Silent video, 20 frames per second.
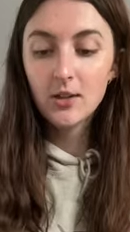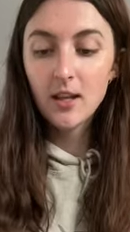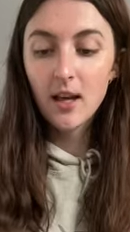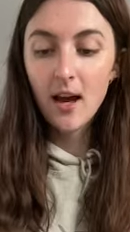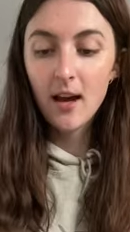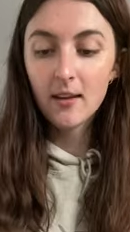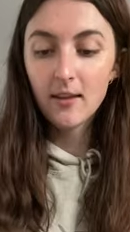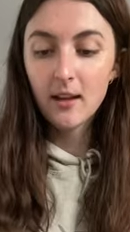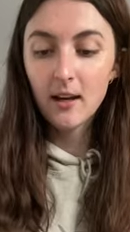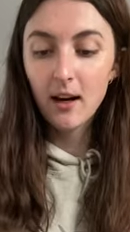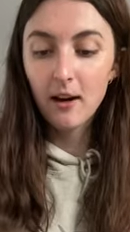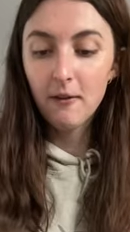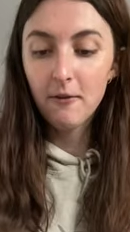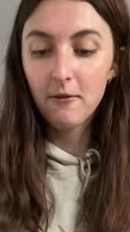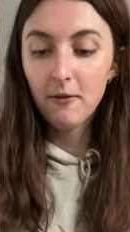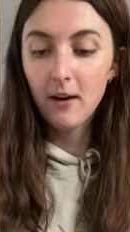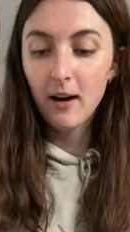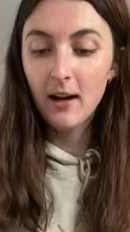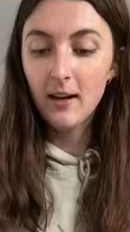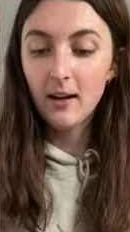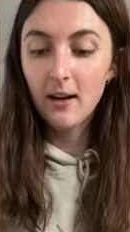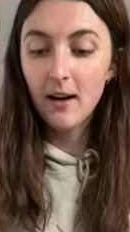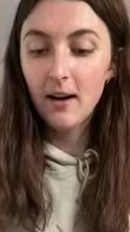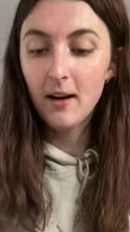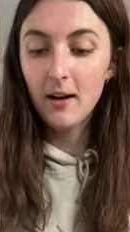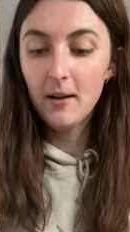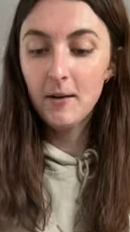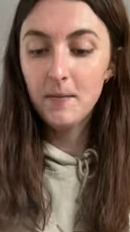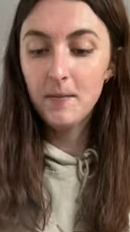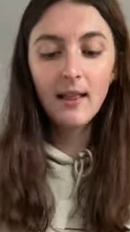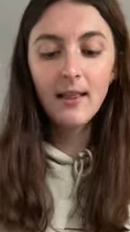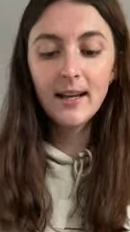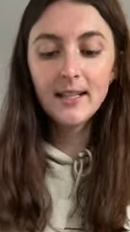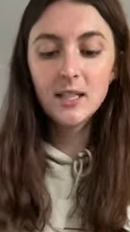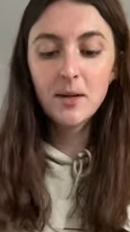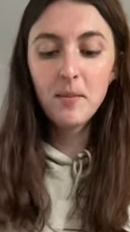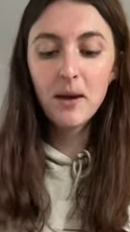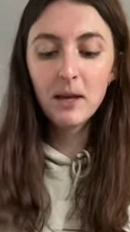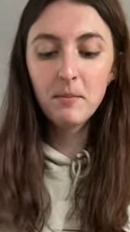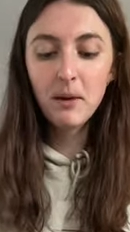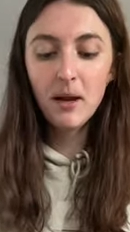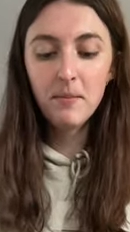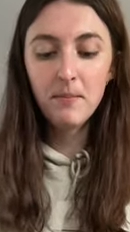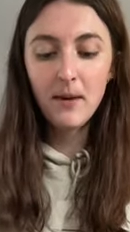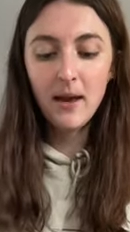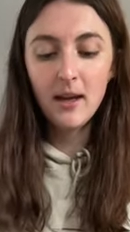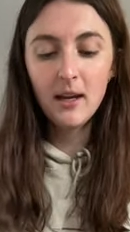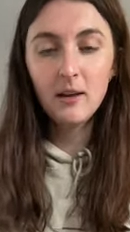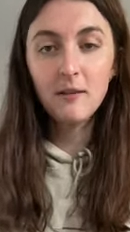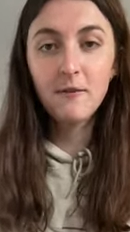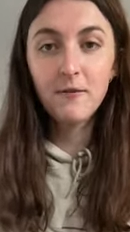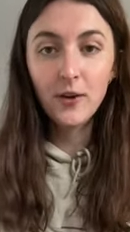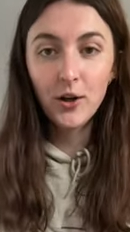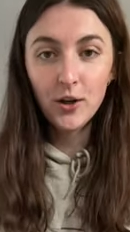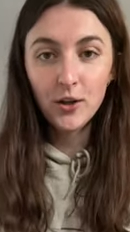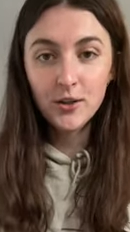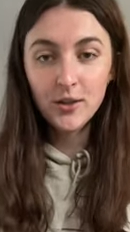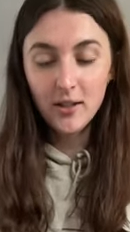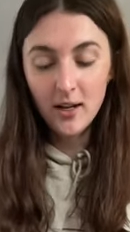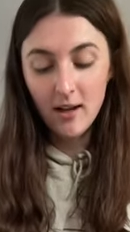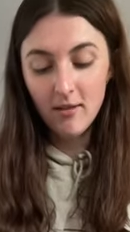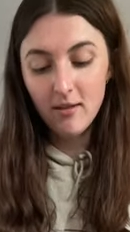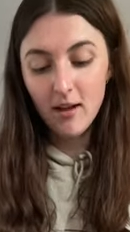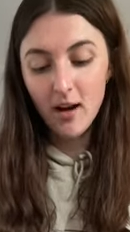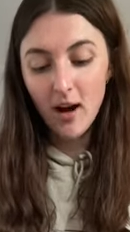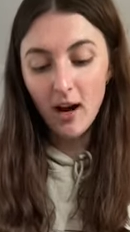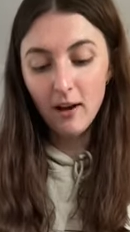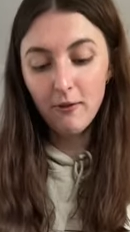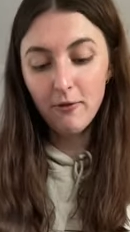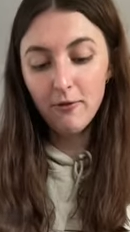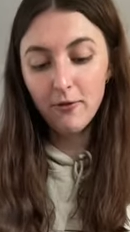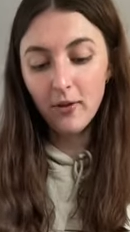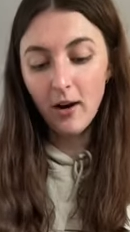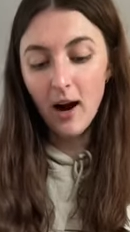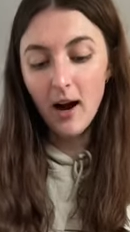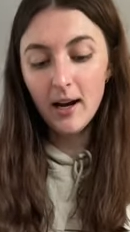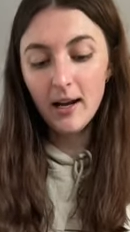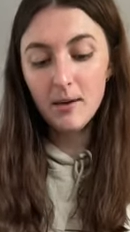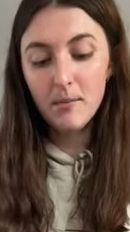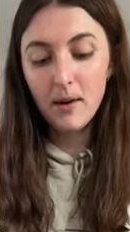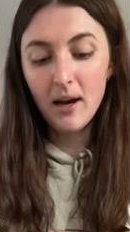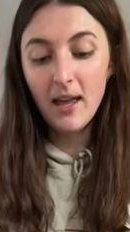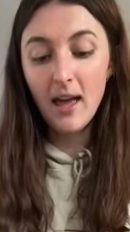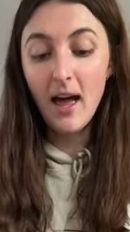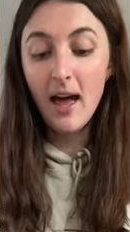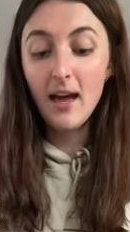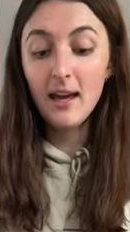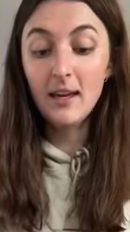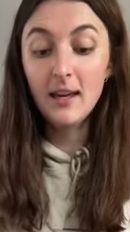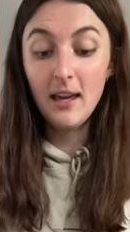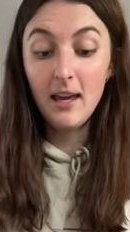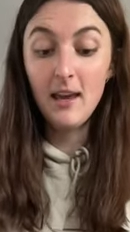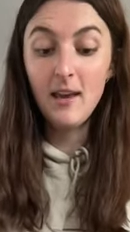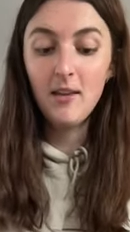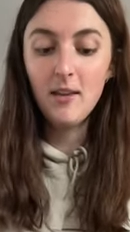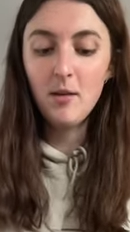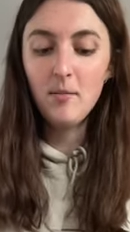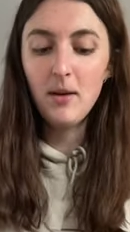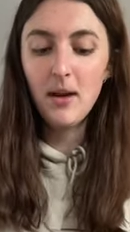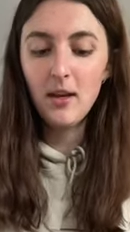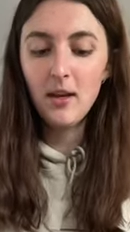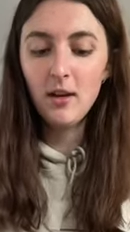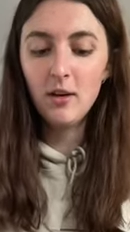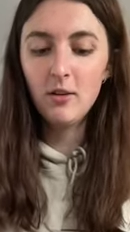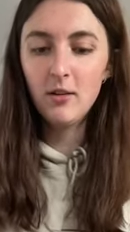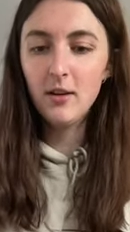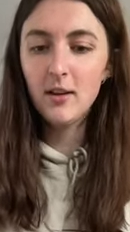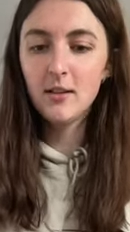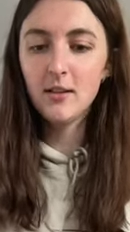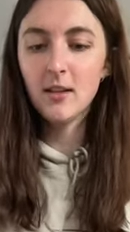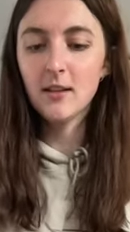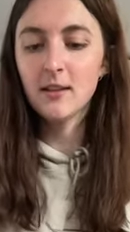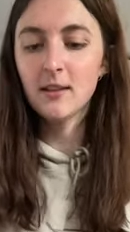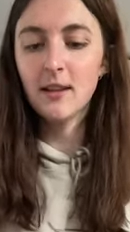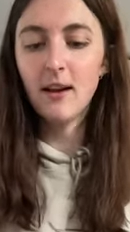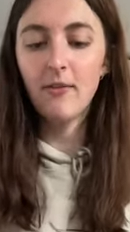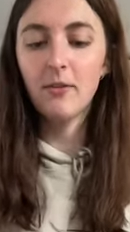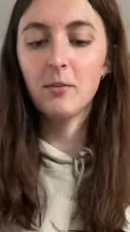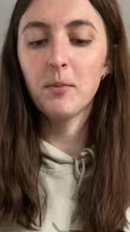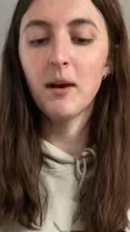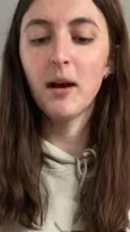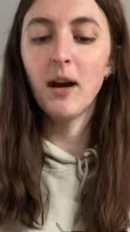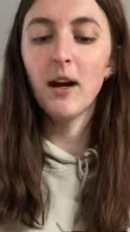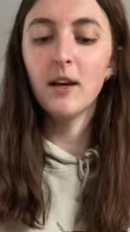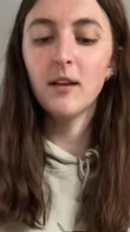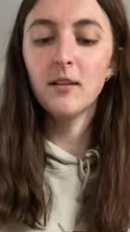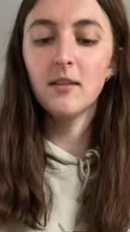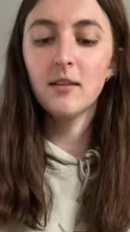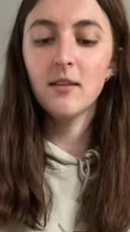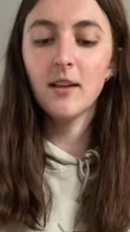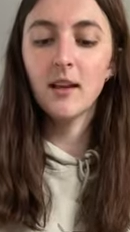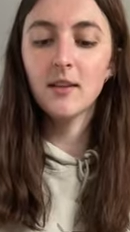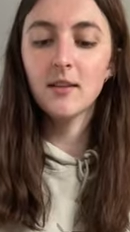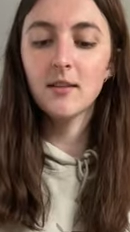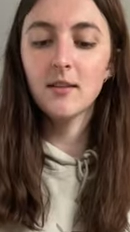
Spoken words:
the egg that I fried up. I like to make my bacon first and then I fry my egg in the bacon grease that's left behind. That's